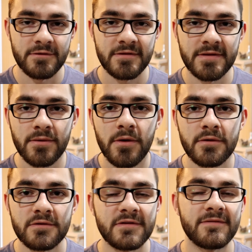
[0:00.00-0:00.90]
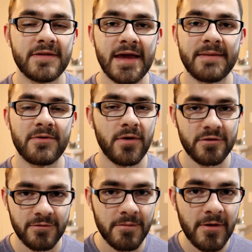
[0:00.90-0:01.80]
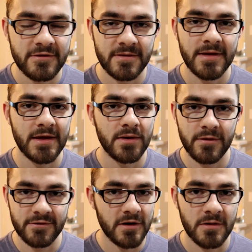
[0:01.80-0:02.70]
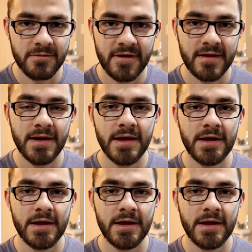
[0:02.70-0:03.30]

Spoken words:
You see the throws of the game at Washington football team, was 100%.